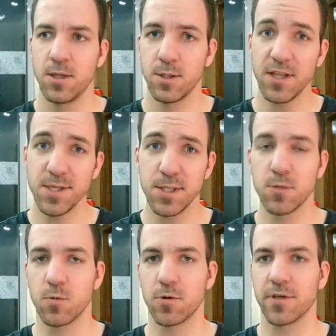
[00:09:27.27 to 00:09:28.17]
So this is
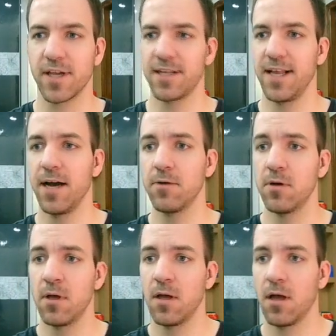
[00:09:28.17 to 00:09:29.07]
working now.
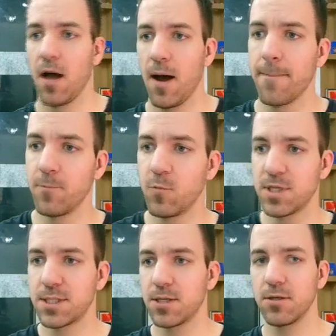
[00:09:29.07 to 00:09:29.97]
We
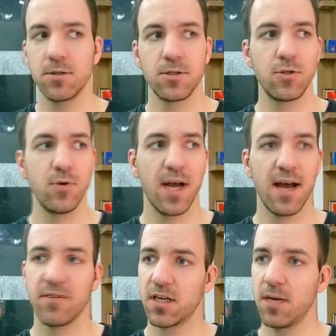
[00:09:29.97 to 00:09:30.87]
still do
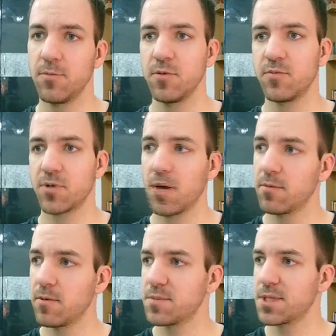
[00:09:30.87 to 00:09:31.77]
have a couple
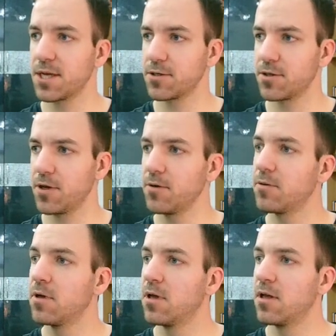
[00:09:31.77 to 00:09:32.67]
problems here, though.
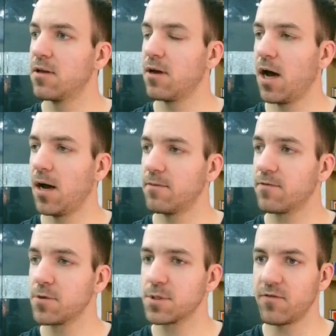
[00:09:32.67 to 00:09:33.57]

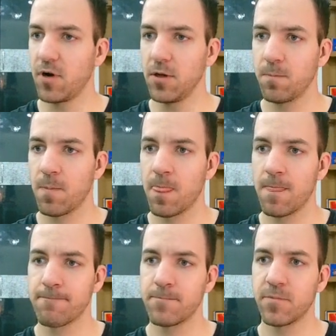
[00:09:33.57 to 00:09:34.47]
First of all,
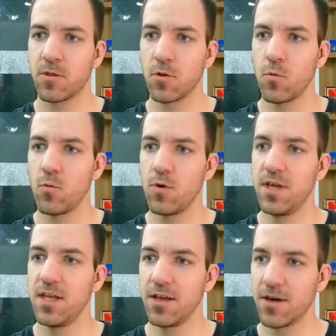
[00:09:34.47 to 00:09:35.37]

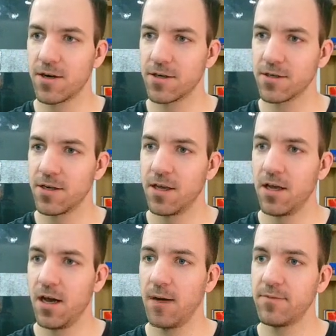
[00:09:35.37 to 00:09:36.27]
we are
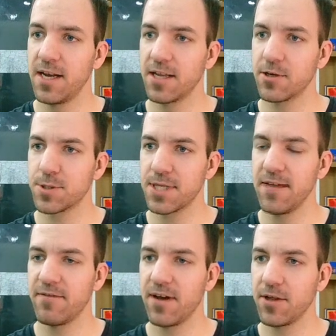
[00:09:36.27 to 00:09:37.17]
updating our
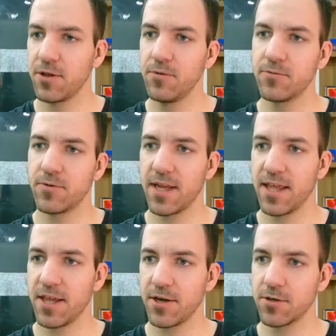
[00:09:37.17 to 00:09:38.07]
state value right
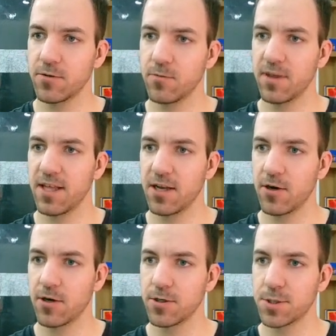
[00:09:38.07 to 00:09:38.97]
here within
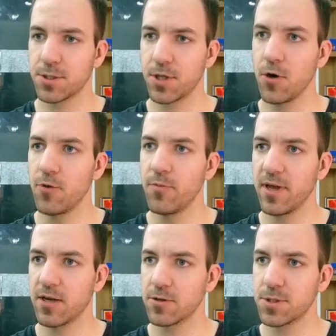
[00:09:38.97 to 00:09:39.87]
our scope,
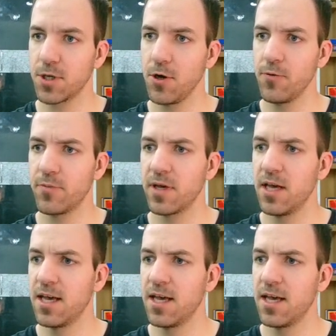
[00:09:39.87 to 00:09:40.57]
and our scope